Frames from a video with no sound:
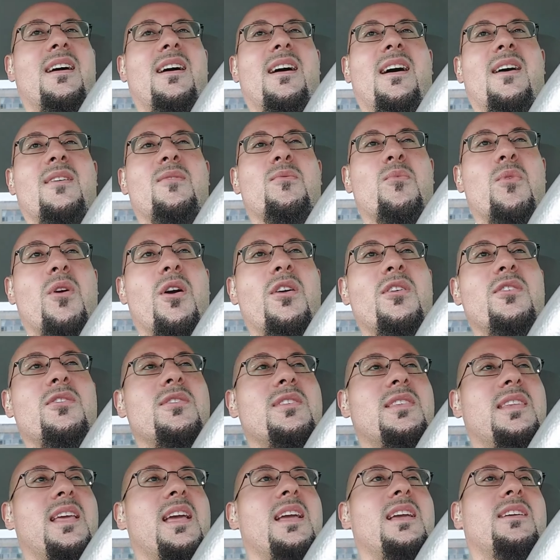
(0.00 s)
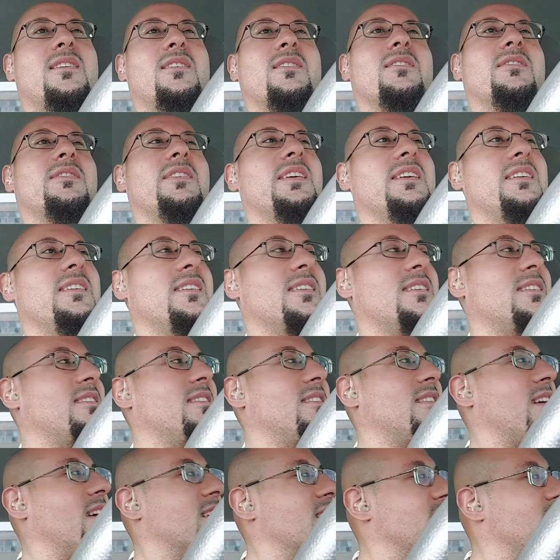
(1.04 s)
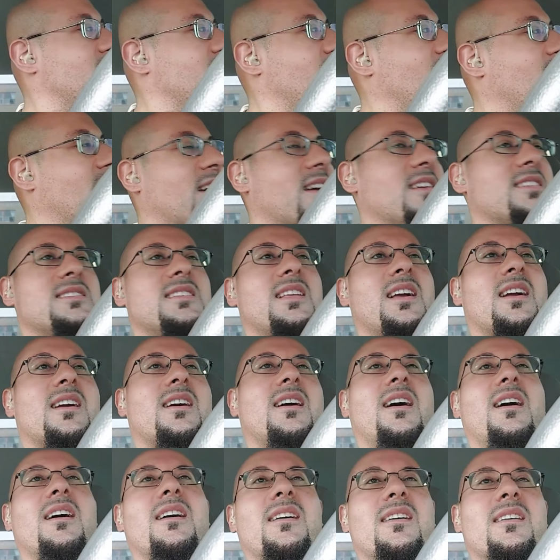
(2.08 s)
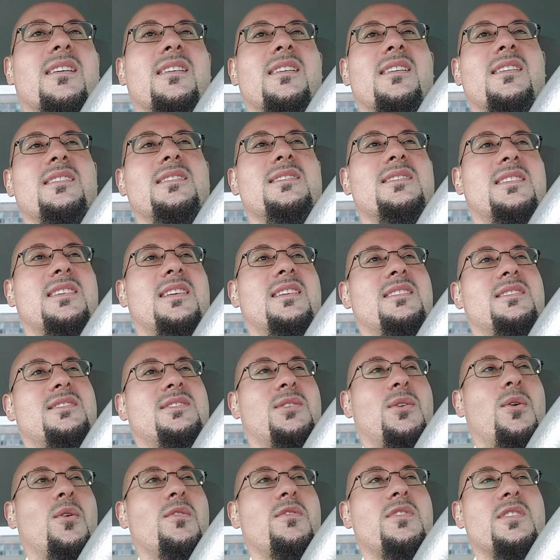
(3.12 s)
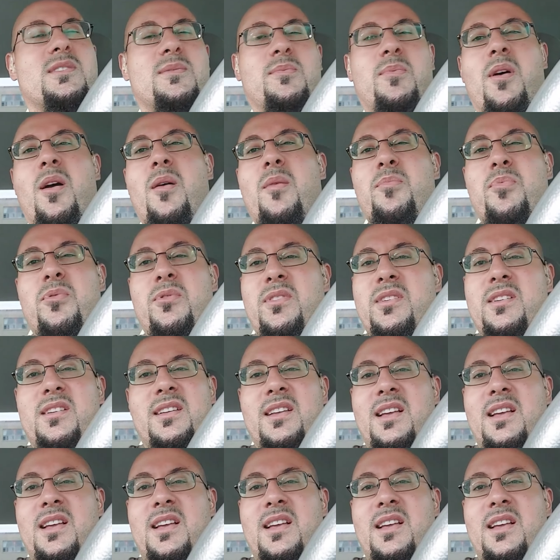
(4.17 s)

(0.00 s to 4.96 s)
where you take your vehicle, as long as the car is serviced properly.